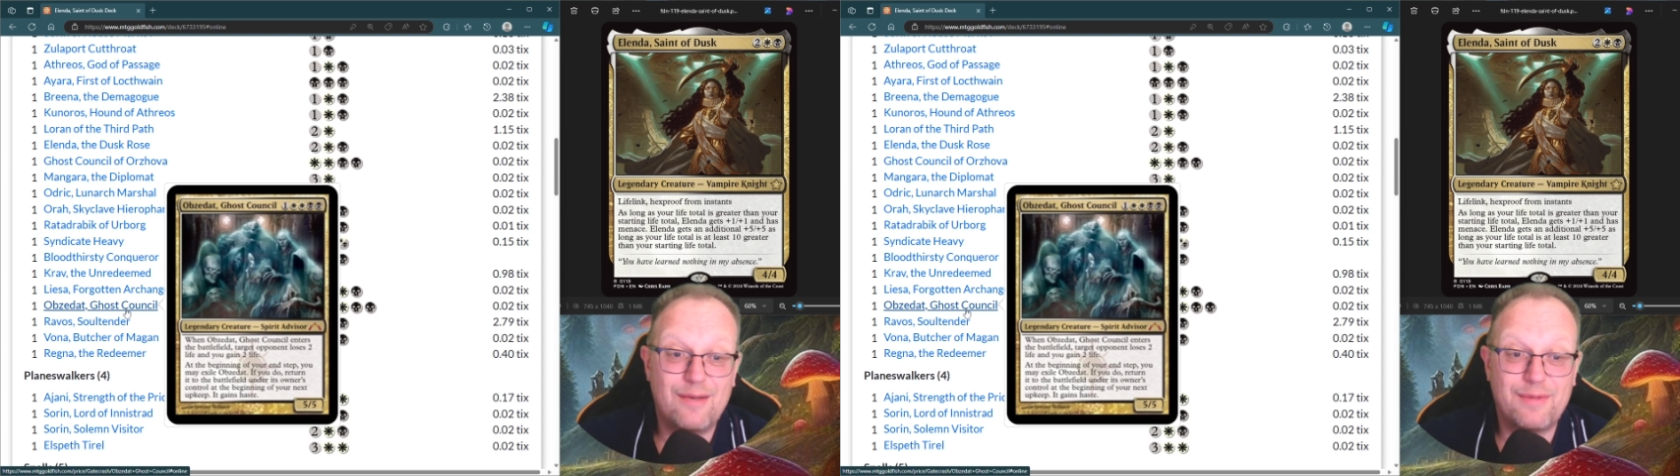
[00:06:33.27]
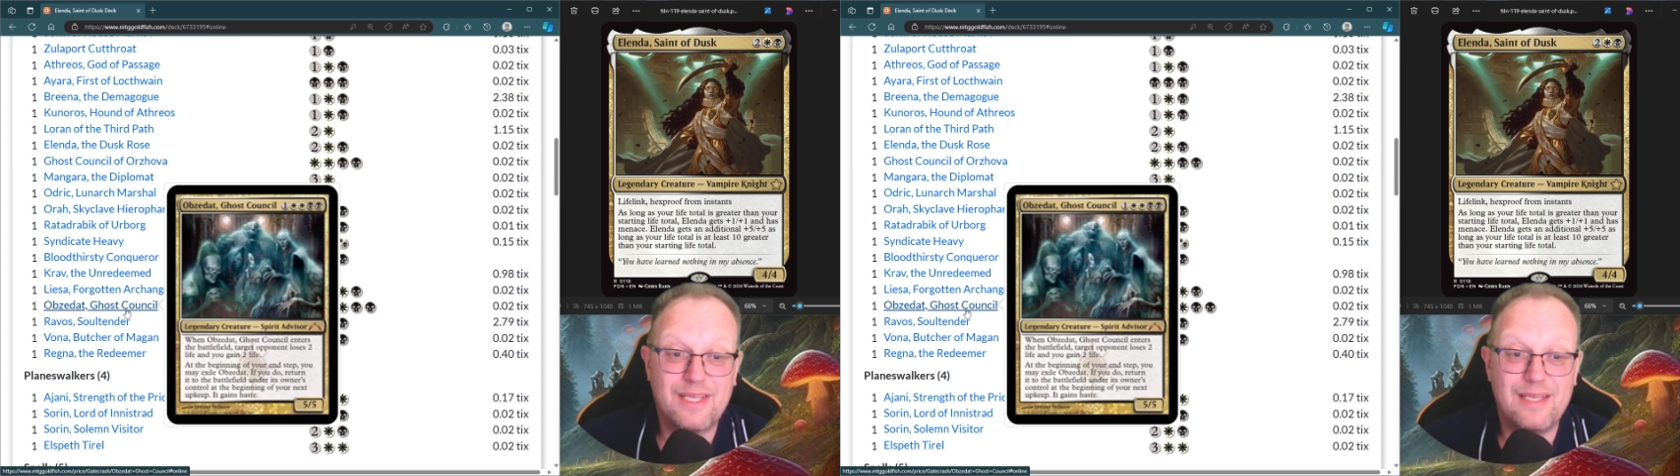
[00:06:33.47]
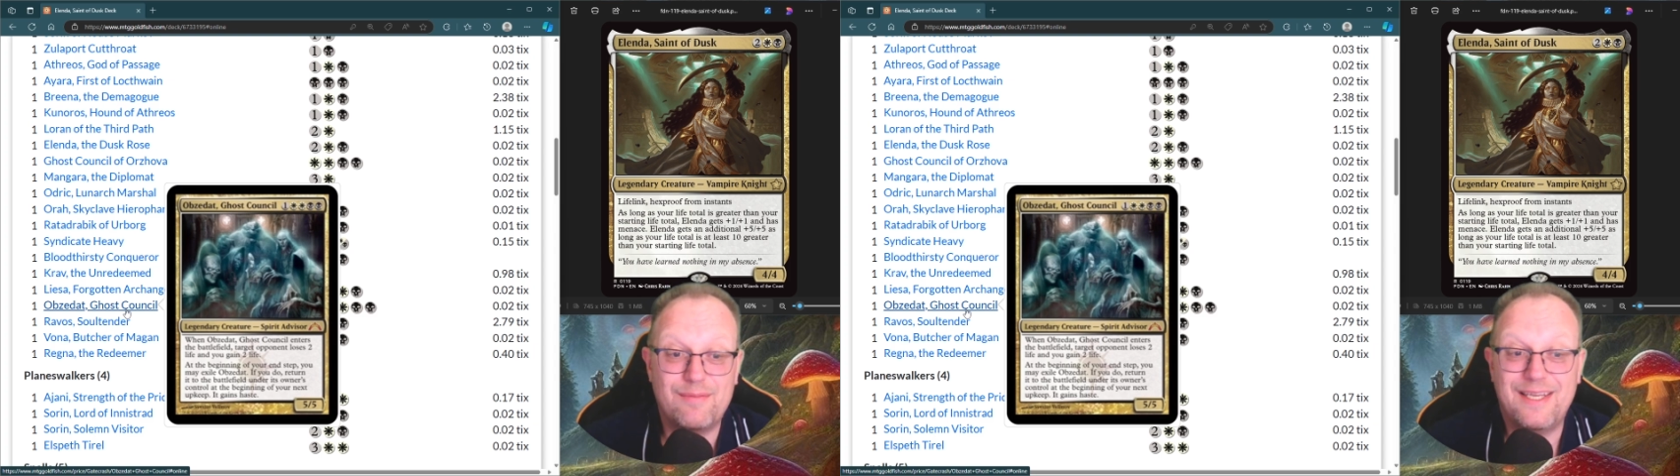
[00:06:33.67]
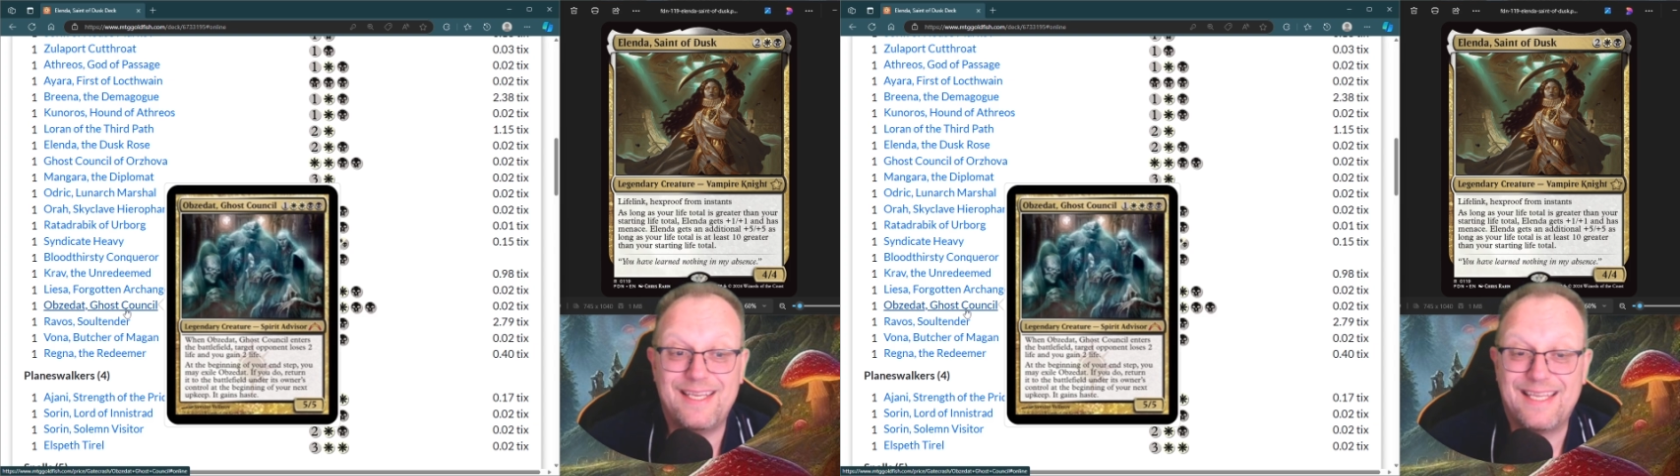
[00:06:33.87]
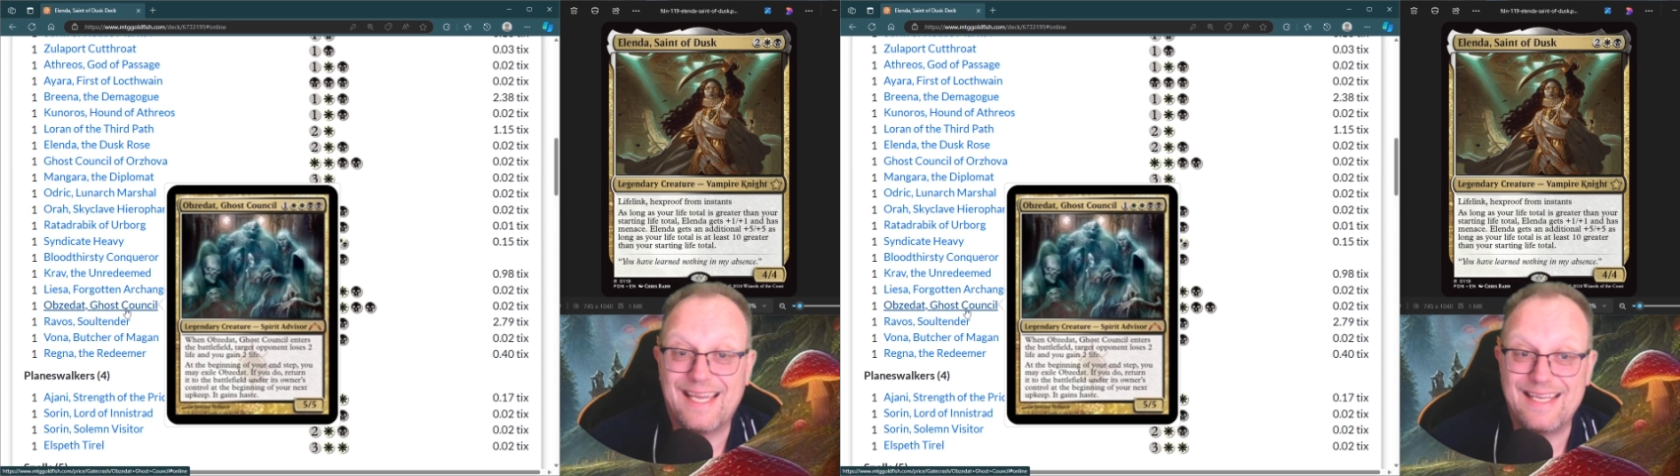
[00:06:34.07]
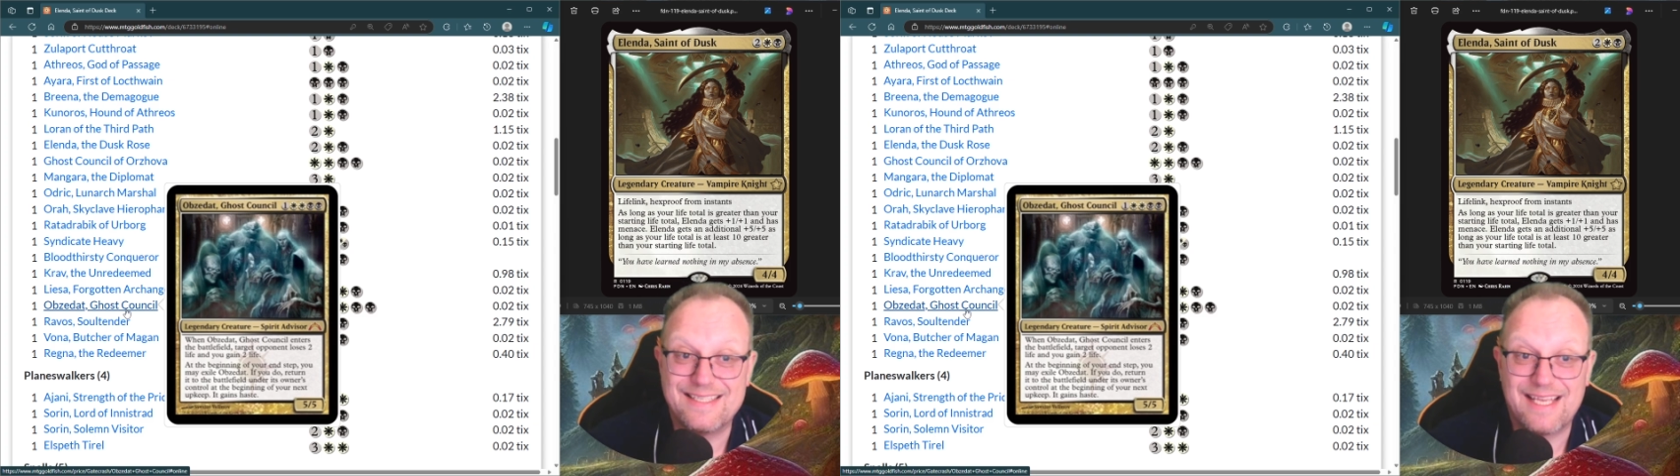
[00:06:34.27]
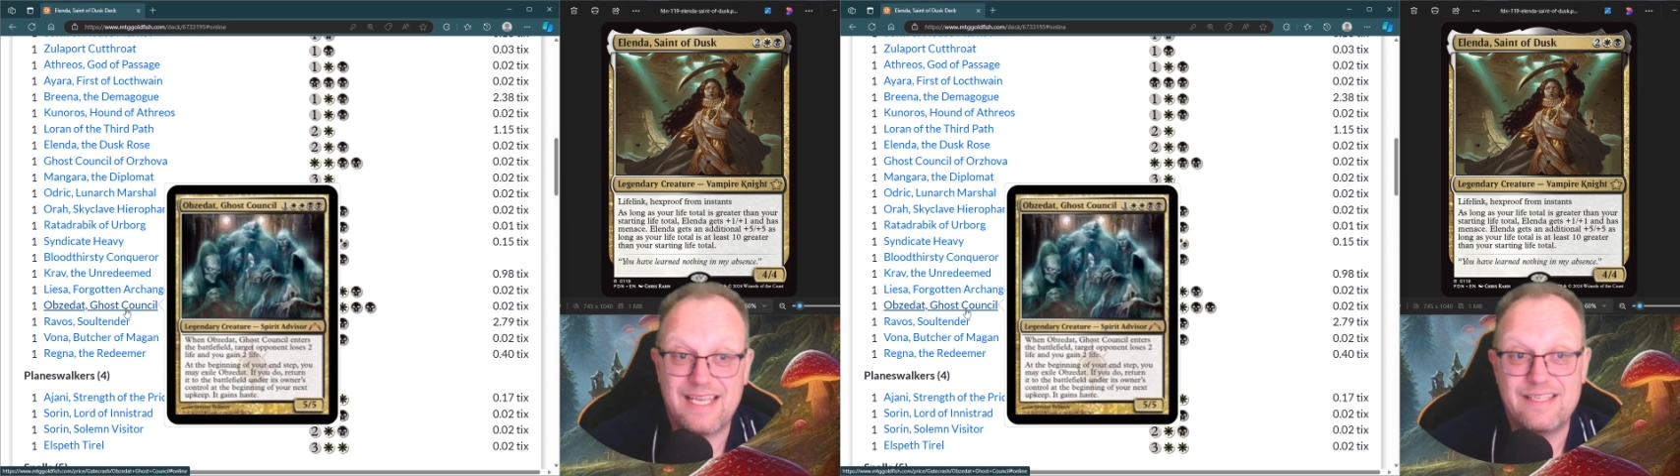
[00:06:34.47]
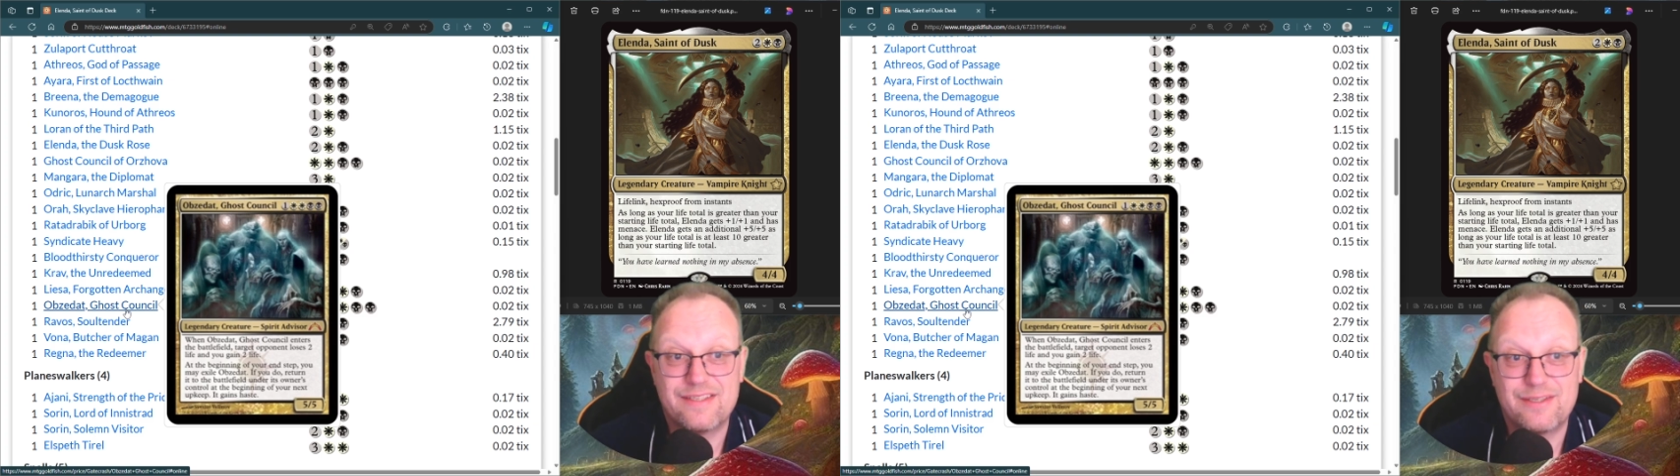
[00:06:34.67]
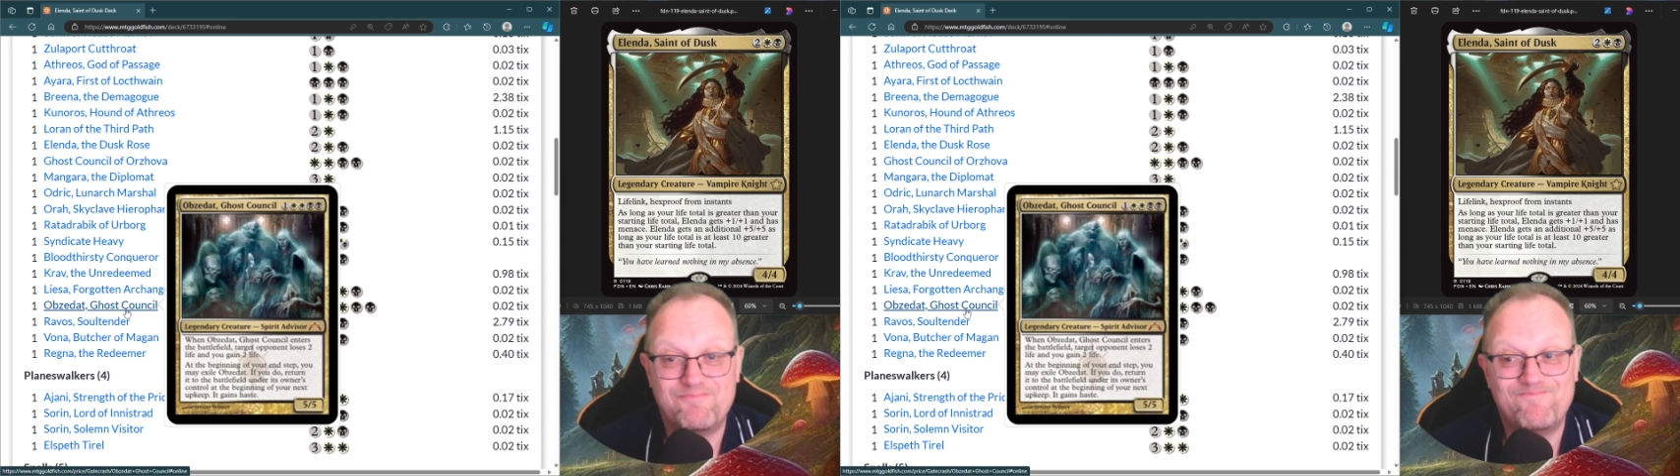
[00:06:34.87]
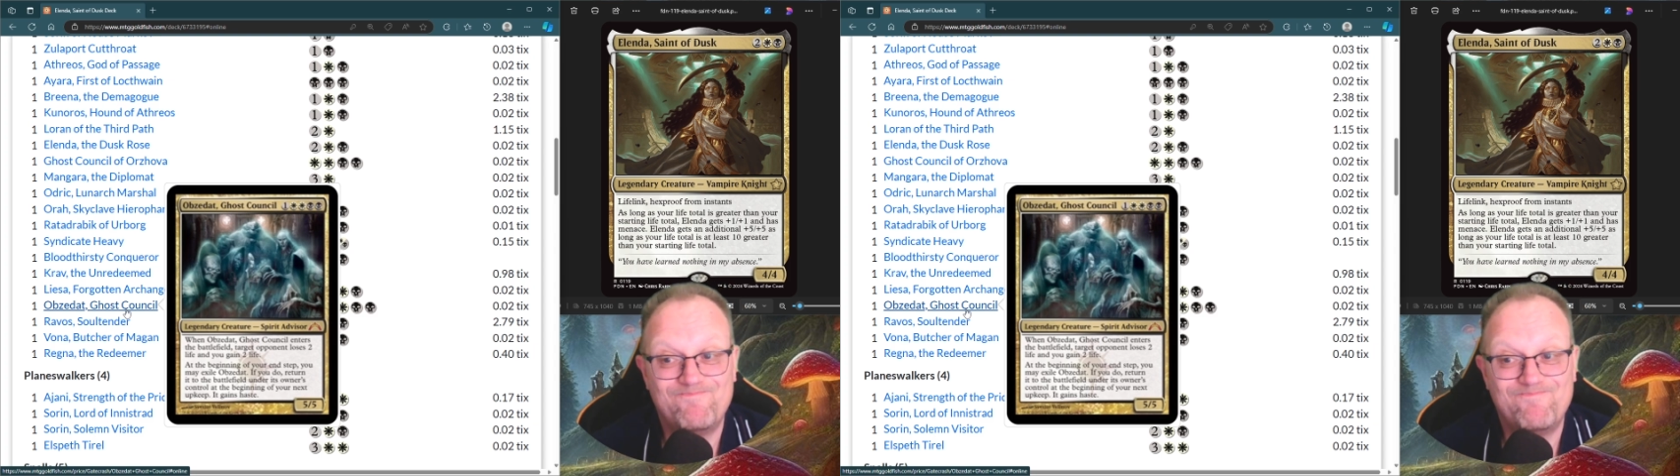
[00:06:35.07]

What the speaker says: upkeep, it gains haste.